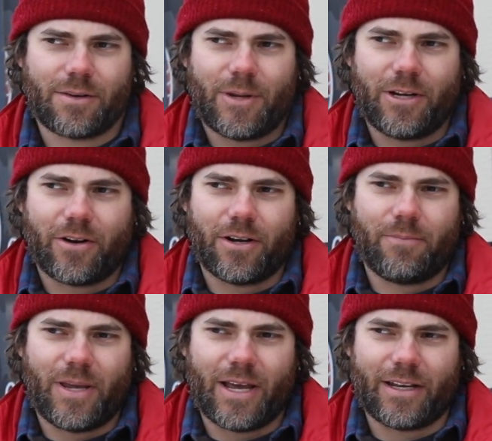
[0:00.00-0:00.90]
I mean, you're going
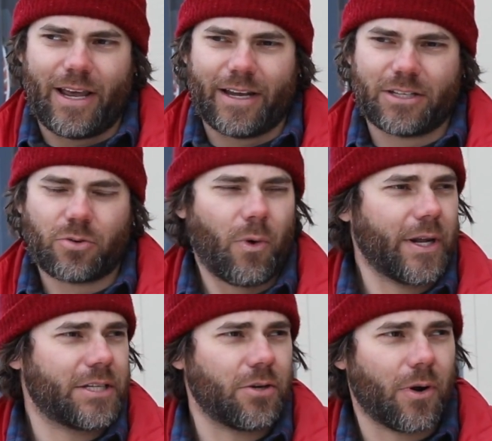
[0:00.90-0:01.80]
to be at like
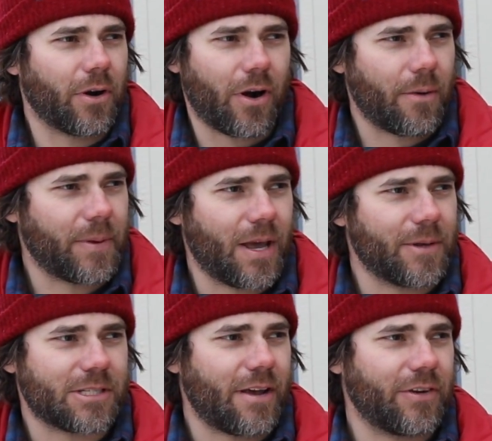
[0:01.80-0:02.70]
2200 RPM
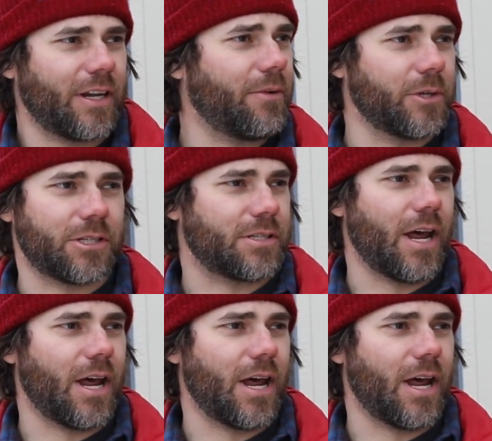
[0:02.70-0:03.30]
at 70, which is